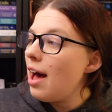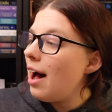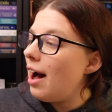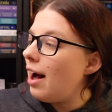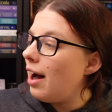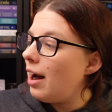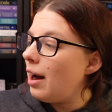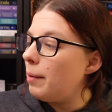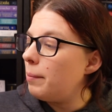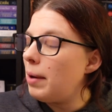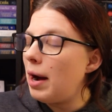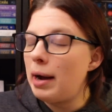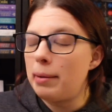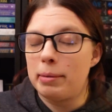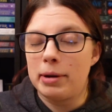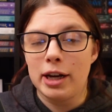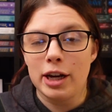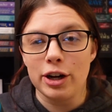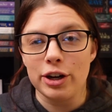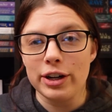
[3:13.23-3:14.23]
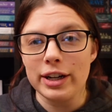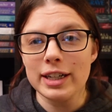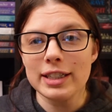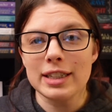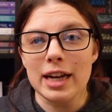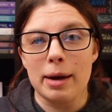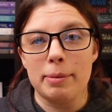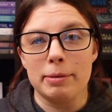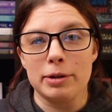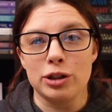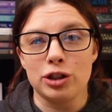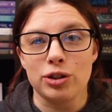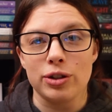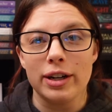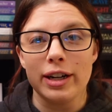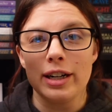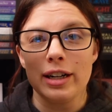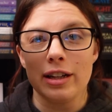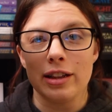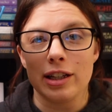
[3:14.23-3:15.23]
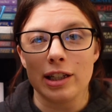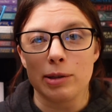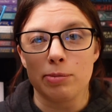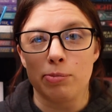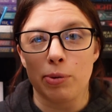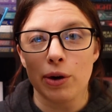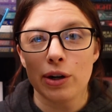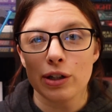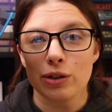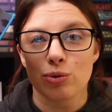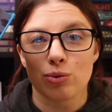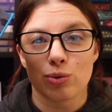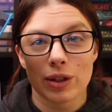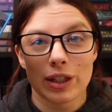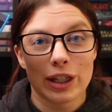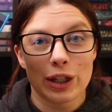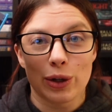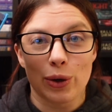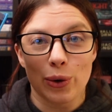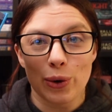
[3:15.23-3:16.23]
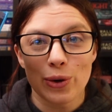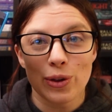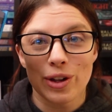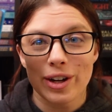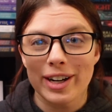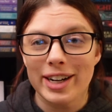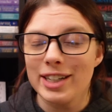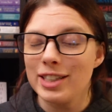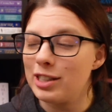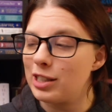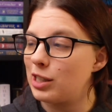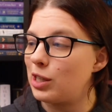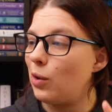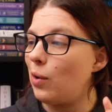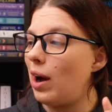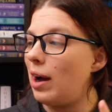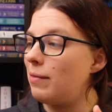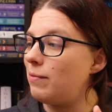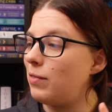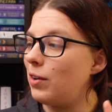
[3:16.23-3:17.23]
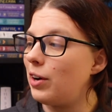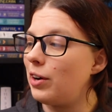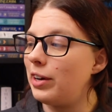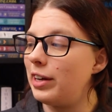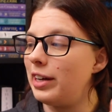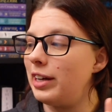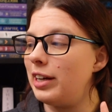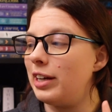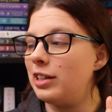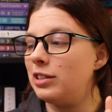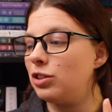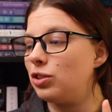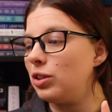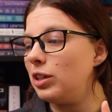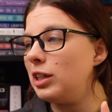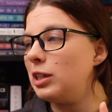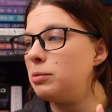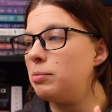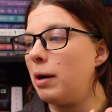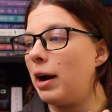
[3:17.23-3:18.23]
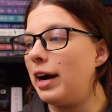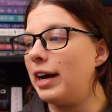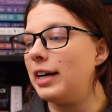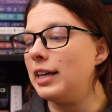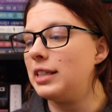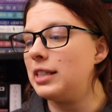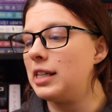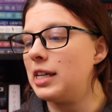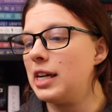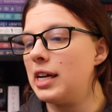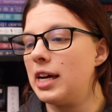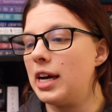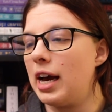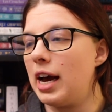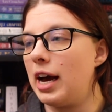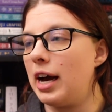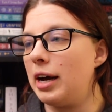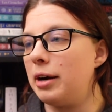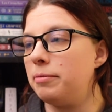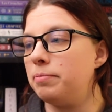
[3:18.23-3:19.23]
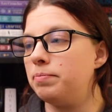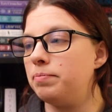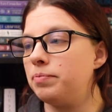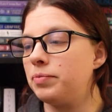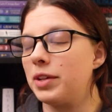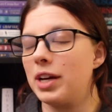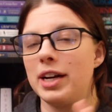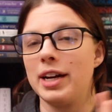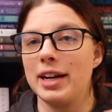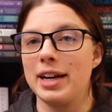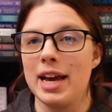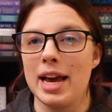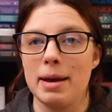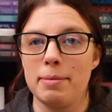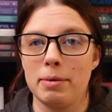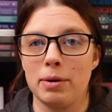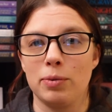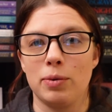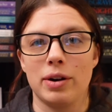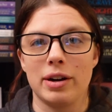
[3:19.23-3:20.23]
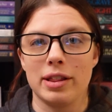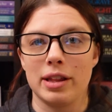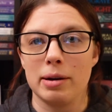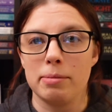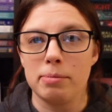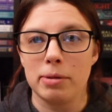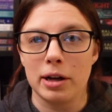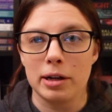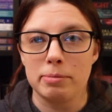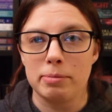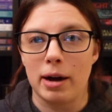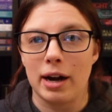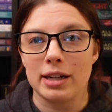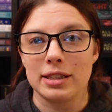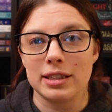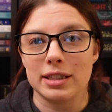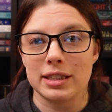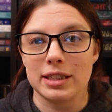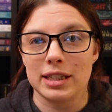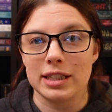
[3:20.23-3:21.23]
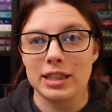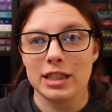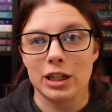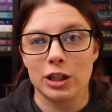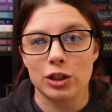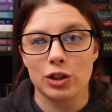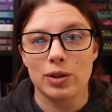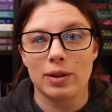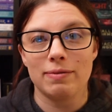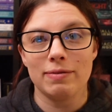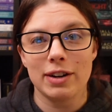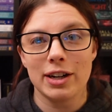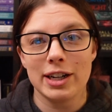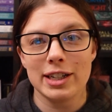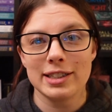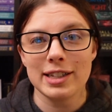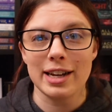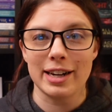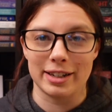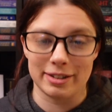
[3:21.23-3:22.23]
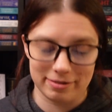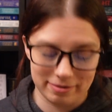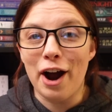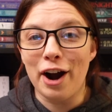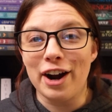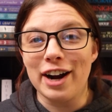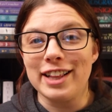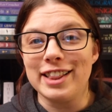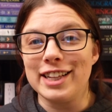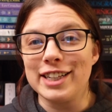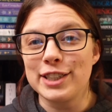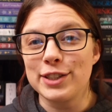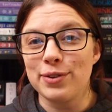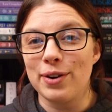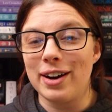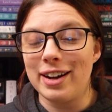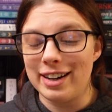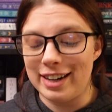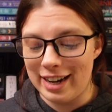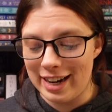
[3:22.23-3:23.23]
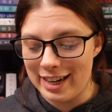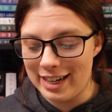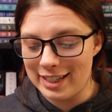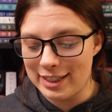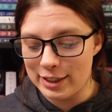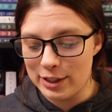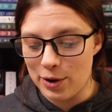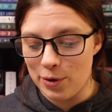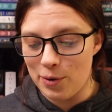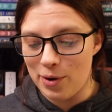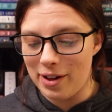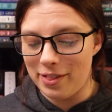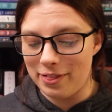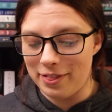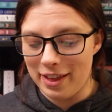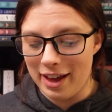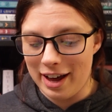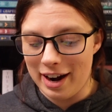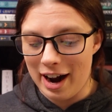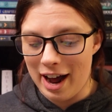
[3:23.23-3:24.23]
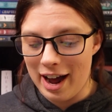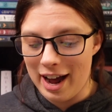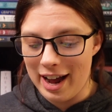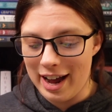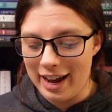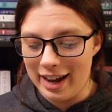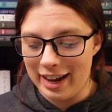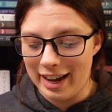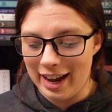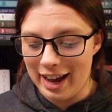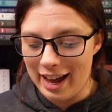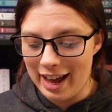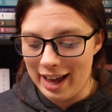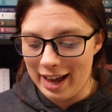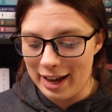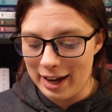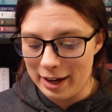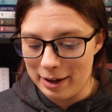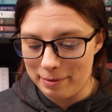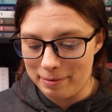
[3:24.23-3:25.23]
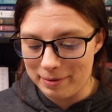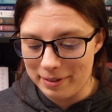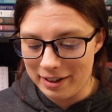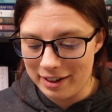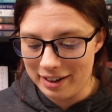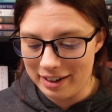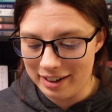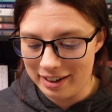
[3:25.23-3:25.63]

Um, I'm curious, I'm intrigued. This book is really cool looking, so I'm very intrigued by it. Um, and it came in one of the Unplugged boxes this year, so I'm very excited. All right, this one is one that I am